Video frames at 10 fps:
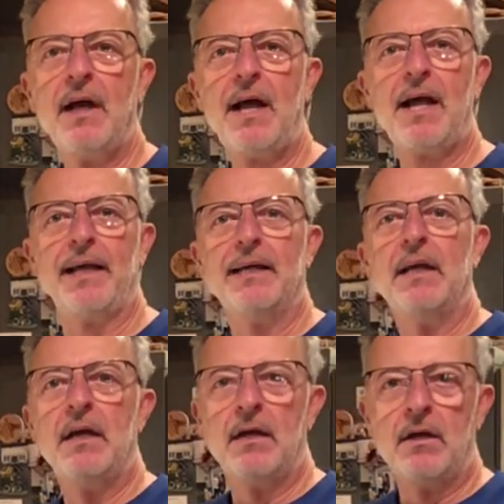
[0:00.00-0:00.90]
Hi,
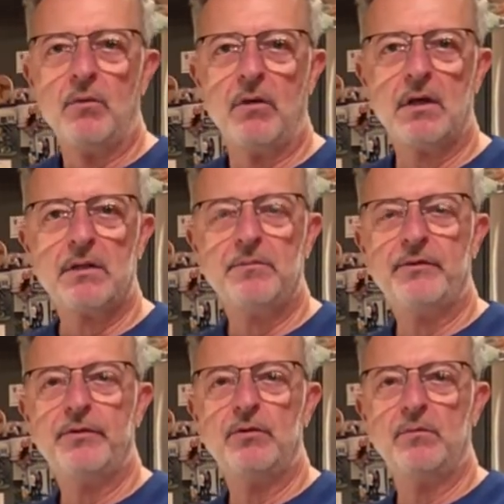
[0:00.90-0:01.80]
welcome
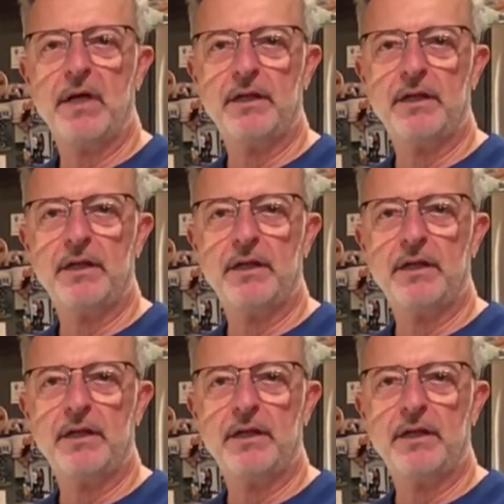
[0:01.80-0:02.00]
to my